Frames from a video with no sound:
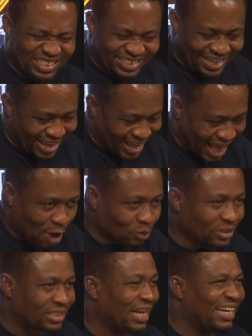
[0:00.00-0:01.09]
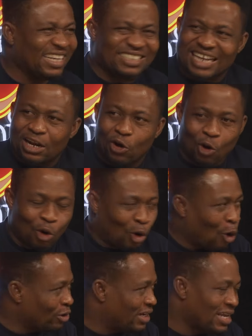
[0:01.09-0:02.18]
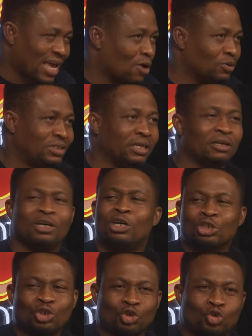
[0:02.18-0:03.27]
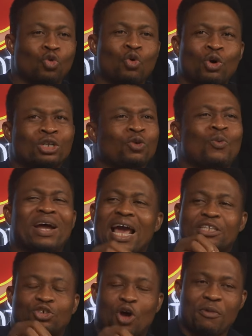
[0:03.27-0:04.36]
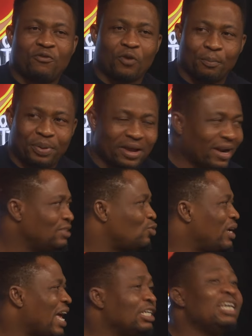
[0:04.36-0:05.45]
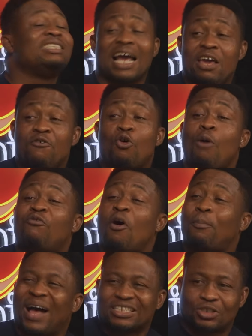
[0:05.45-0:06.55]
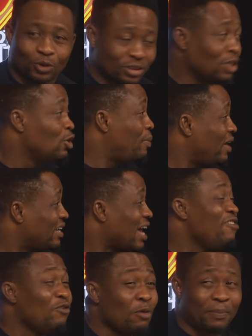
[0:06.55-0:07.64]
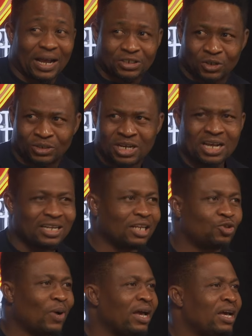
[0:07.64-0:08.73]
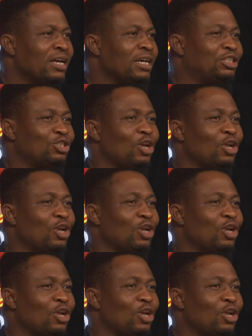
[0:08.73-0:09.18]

a counsel. It's an ungodly counsel. Whether it's coming from parents, whether it can even come from pastors. Your parents can even be pastors. That's why it's